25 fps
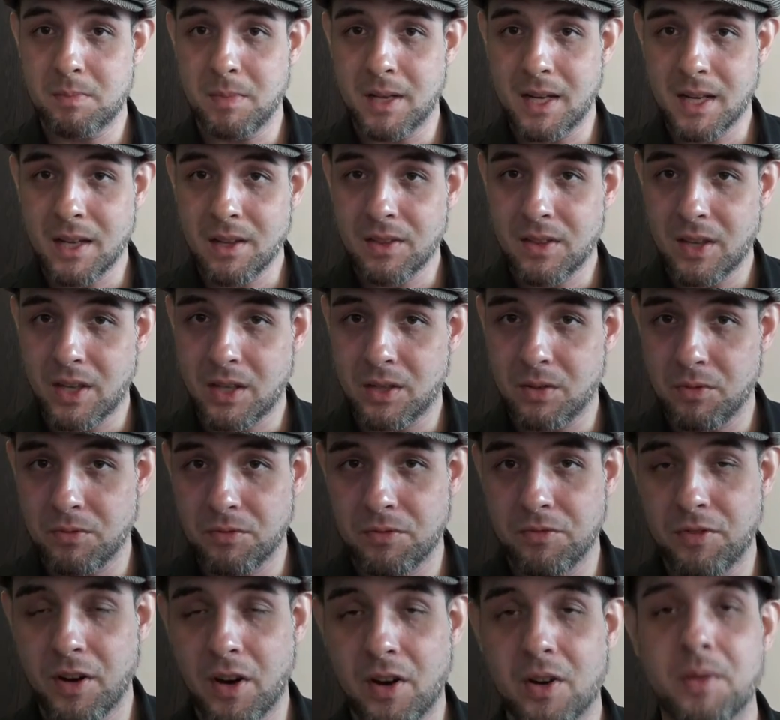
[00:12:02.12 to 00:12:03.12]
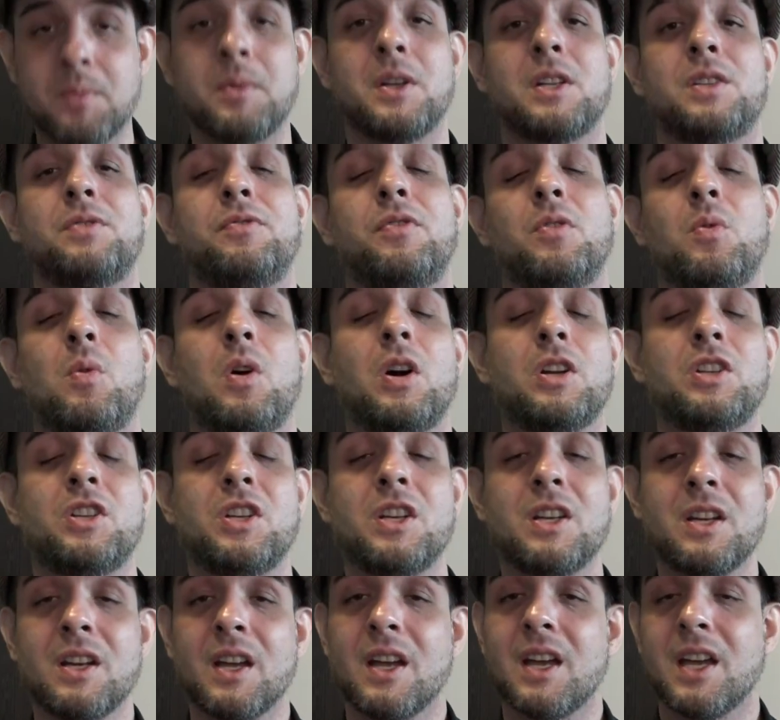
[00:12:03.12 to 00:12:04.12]
Mini. Thank you very much for
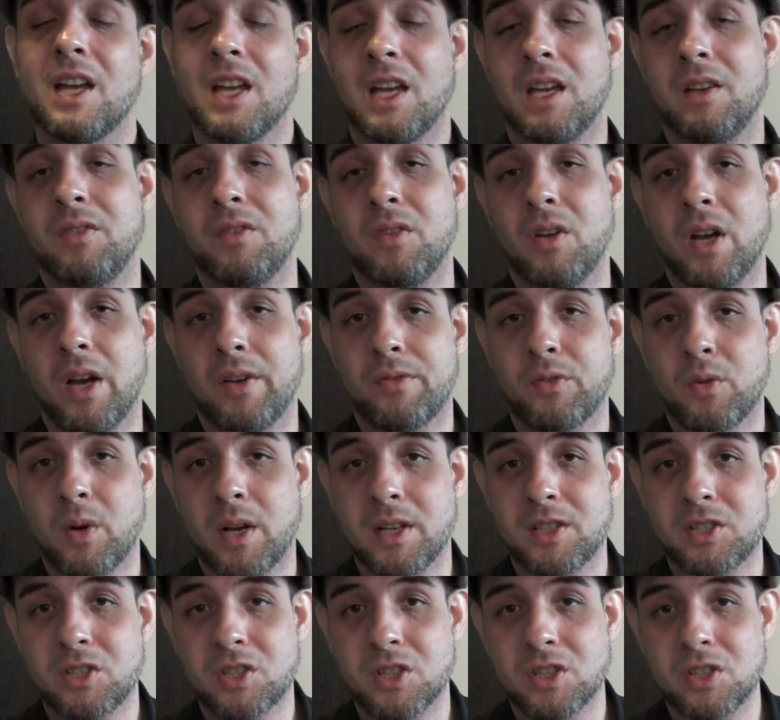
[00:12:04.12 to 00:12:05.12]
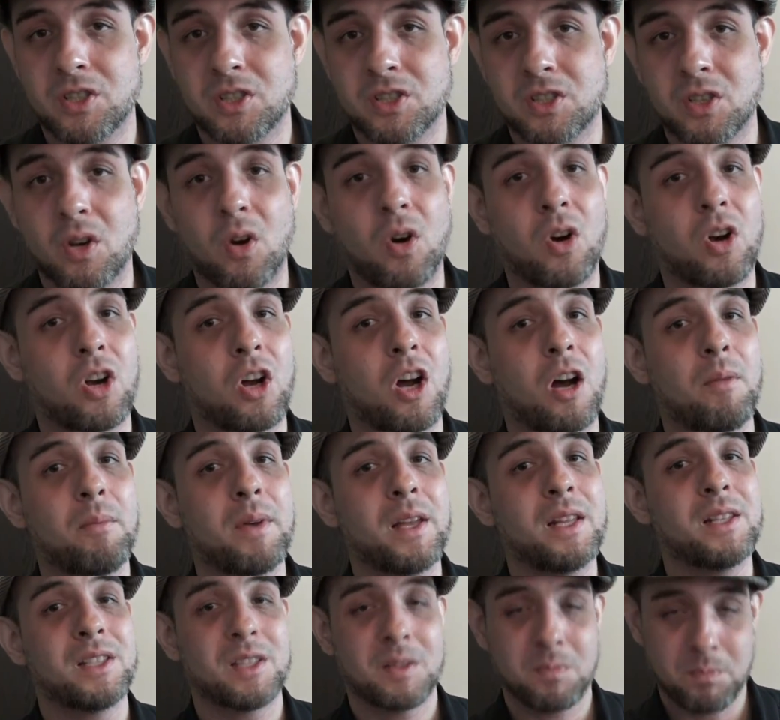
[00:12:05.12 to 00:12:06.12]
watching. If you have questions or
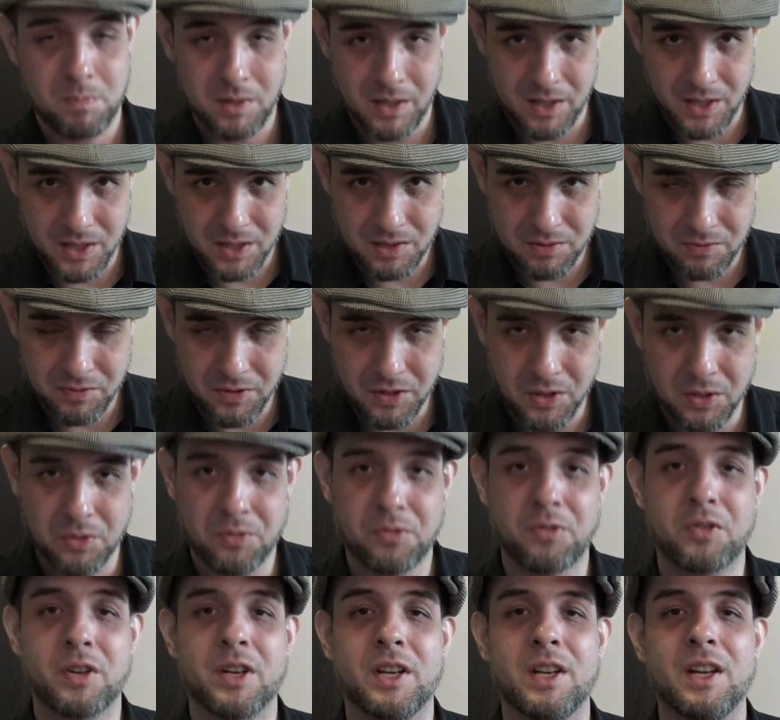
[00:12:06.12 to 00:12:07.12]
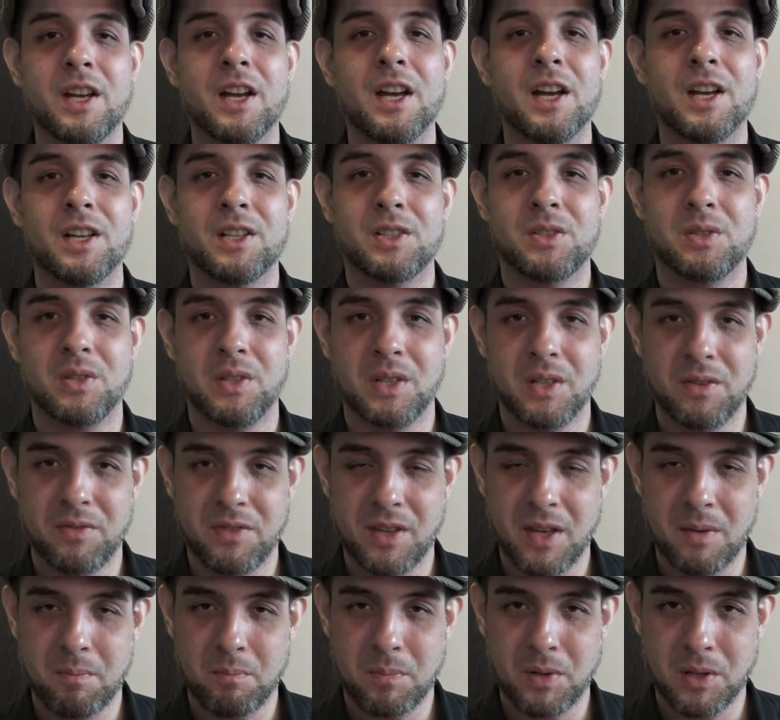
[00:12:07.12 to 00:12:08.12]
comments, please feel free to leave
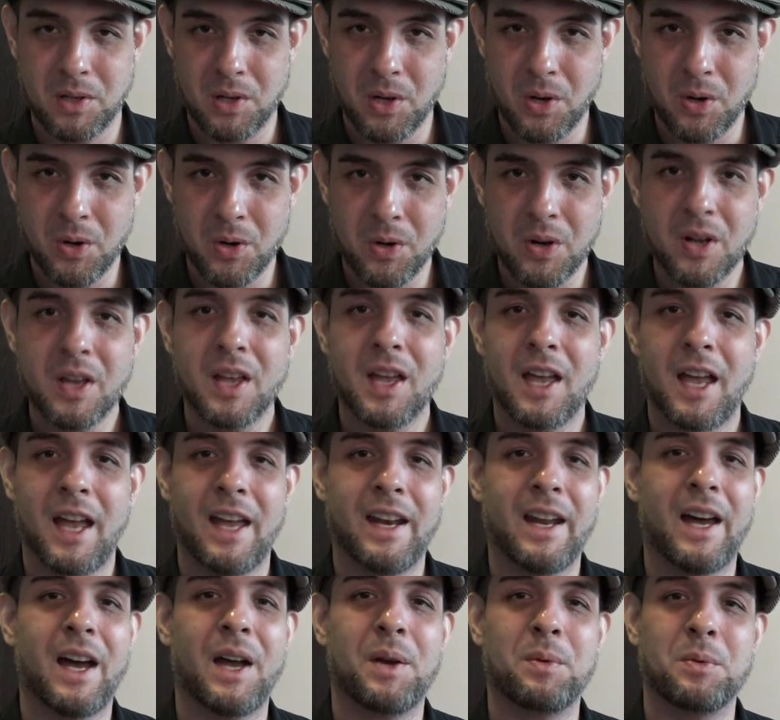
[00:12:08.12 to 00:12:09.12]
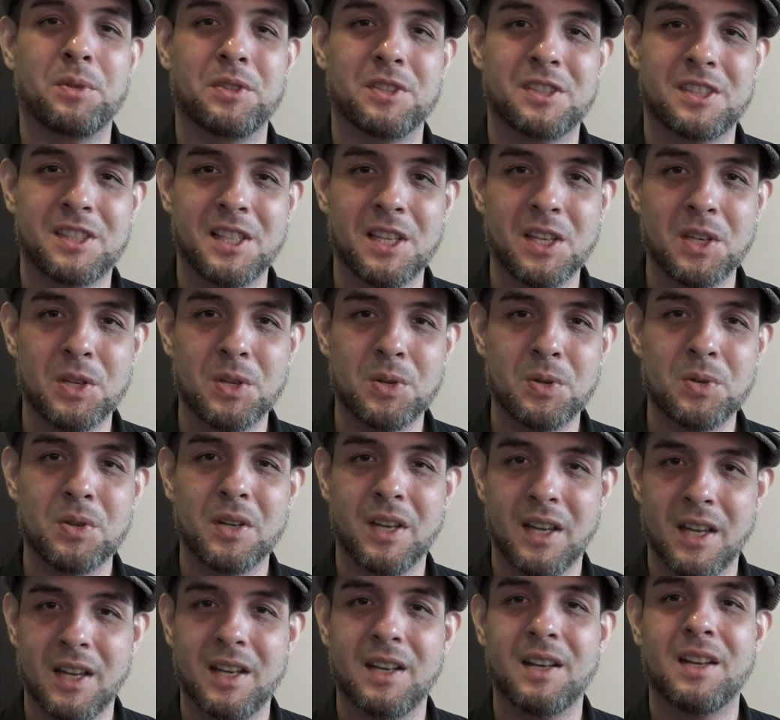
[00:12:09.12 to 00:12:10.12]
them below, and I will see you
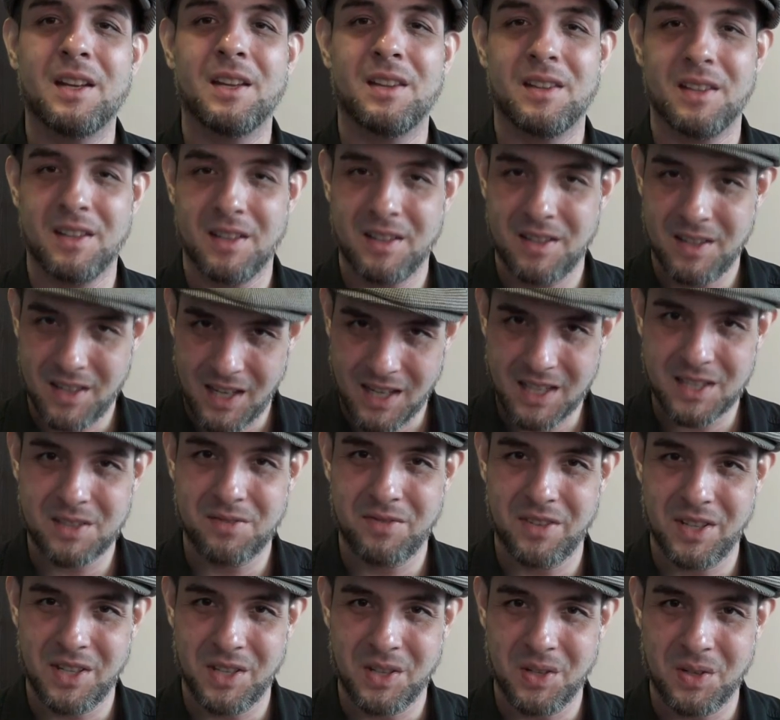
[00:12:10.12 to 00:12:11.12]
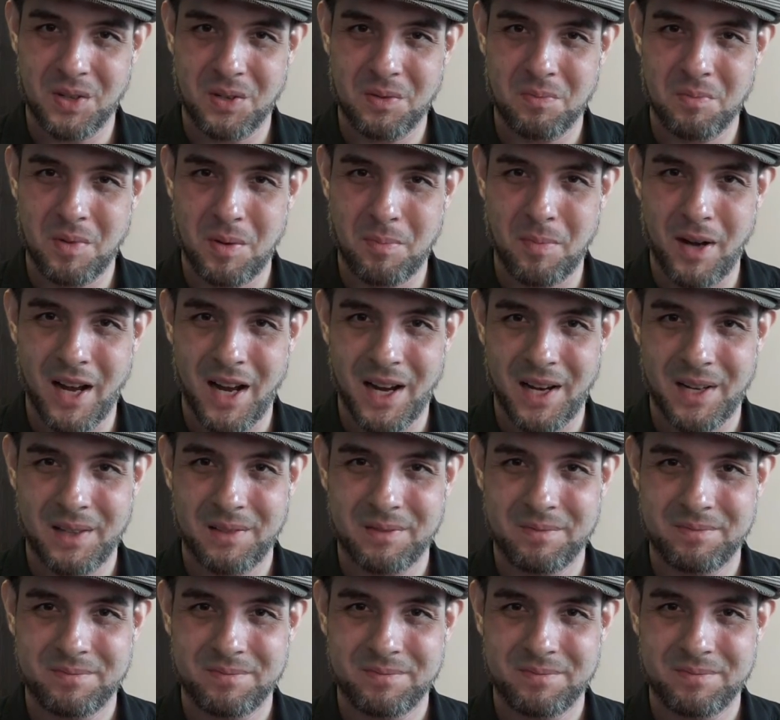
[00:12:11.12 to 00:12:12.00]
in the next video. Bye-bye.